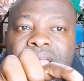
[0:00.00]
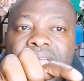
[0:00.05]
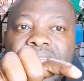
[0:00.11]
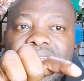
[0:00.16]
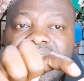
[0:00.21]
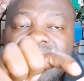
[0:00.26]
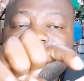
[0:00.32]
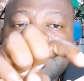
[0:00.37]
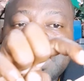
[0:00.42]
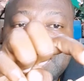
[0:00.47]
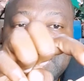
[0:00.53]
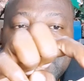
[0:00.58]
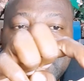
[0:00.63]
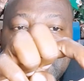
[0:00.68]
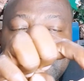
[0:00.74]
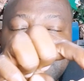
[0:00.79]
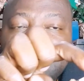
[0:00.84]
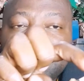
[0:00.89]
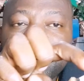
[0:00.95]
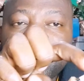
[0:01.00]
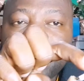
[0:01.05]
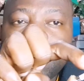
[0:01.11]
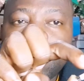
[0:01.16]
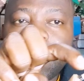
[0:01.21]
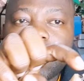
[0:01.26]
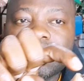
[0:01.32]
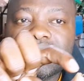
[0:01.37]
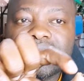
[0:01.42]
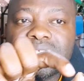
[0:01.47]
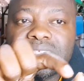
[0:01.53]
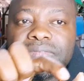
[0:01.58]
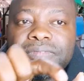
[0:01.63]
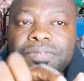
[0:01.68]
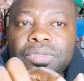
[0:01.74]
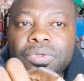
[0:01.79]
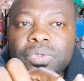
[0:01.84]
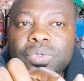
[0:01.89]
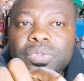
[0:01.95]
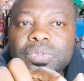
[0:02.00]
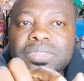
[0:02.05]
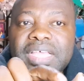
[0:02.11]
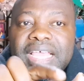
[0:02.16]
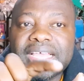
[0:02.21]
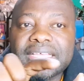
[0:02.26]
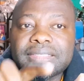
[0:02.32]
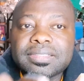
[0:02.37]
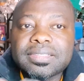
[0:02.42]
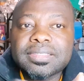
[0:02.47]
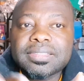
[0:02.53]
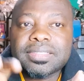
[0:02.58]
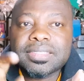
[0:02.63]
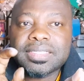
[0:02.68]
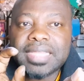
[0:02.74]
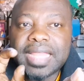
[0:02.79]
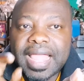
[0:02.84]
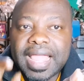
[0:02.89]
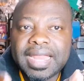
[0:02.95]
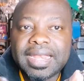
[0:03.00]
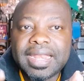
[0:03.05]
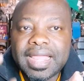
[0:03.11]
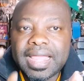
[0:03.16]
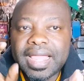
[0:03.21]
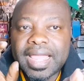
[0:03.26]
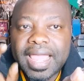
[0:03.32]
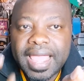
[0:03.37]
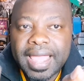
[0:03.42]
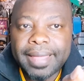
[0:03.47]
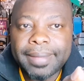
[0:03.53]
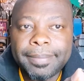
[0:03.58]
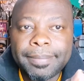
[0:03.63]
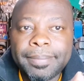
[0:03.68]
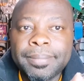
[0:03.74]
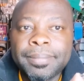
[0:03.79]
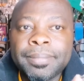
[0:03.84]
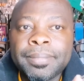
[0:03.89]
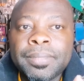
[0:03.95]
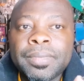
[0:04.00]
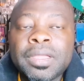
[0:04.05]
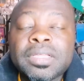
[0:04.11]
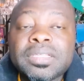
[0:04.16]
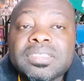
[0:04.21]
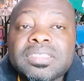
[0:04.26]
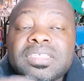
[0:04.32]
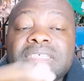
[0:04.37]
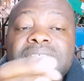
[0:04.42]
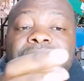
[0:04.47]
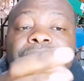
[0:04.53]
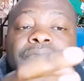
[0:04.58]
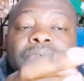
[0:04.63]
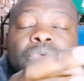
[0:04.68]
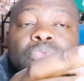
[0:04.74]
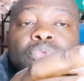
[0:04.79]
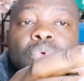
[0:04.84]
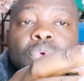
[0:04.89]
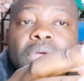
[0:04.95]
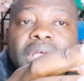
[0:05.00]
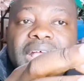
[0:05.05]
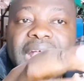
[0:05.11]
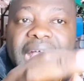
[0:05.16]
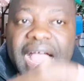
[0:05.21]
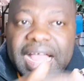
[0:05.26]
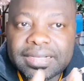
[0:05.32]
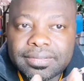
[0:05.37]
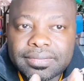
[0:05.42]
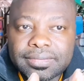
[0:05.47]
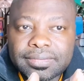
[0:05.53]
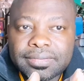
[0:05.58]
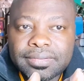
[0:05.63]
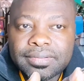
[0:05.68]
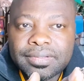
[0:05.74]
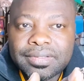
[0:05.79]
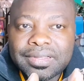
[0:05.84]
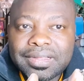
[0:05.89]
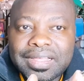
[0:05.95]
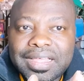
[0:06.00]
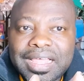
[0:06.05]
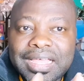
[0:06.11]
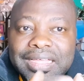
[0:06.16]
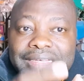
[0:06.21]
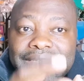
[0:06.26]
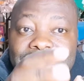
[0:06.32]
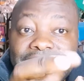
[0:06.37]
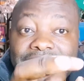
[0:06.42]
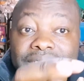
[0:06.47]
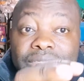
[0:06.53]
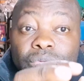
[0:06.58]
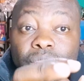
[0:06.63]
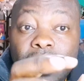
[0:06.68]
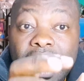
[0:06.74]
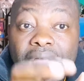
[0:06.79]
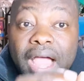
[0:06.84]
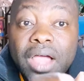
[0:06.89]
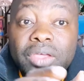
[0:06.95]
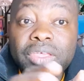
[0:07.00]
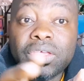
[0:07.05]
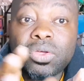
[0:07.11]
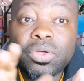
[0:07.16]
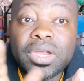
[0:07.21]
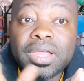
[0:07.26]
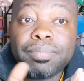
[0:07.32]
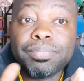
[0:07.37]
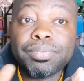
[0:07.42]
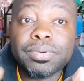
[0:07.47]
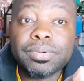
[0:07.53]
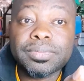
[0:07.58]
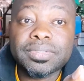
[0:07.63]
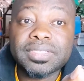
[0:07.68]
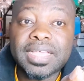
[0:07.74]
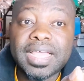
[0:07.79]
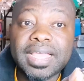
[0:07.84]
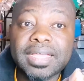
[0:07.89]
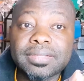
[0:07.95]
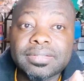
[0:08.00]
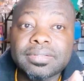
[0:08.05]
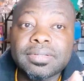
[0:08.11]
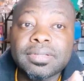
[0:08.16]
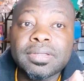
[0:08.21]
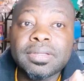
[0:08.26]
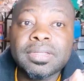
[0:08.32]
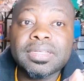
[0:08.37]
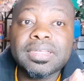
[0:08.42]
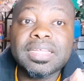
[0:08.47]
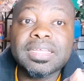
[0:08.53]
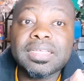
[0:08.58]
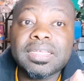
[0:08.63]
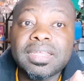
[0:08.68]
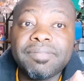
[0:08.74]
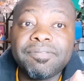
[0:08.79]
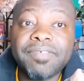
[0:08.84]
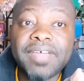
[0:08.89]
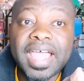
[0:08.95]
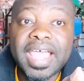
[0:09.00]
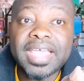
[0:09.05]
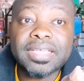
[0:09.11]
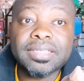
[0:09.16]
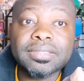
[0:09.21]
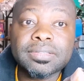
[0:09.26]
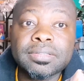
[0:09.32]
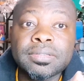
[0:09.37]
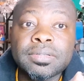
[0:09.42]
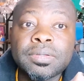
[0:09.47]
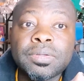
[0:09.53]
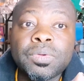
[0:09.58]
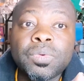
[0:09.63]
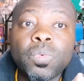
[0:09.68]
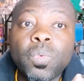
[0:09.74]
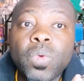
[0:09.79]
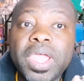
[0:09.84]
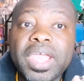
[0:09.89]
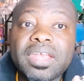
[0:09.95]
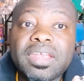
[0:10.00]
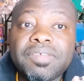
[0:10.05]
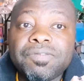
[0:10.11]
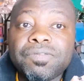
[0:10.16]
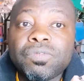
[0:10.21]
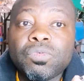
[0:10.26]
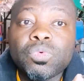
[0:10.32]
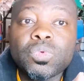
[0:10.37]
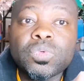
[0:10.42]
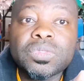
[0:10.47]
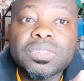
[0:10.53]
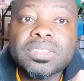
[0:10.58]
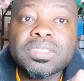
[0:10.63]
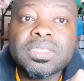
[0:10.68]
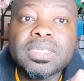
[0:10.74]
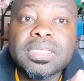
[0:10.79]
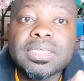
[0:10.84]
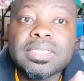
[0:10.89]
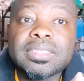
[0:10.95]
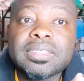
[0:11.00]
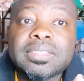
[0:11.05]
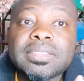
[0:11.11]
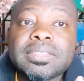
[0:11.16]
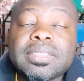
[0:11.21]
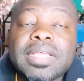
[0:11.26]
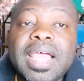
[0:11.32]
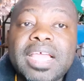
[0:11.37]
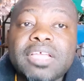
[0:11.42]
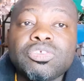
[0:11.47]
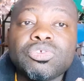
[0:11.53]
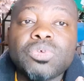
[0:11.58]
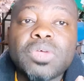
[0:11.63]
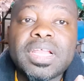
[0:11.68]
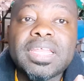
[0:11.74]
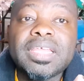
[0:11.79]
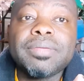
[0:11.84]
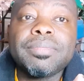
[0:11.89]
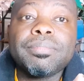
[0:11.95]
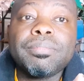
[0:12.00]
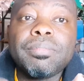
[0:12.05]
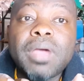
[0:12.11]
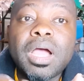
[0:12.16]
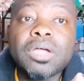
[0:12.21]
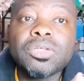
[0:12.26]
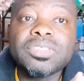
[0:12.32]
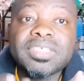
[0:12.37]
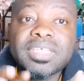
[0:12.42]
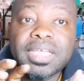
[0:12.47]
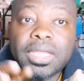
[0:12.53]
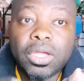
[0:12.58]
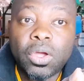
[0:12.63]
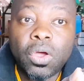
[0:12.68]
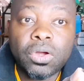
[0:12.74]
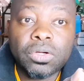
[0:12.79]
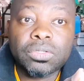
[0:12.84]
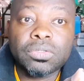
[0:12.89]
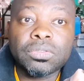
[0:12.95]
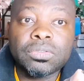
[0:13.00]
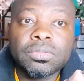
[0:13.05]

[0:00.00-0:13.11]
If the current flow on this fuse exceeds 10 amp, this fuse will cut. And that's how you're gonna protect the device where the fuse is actually mounted on.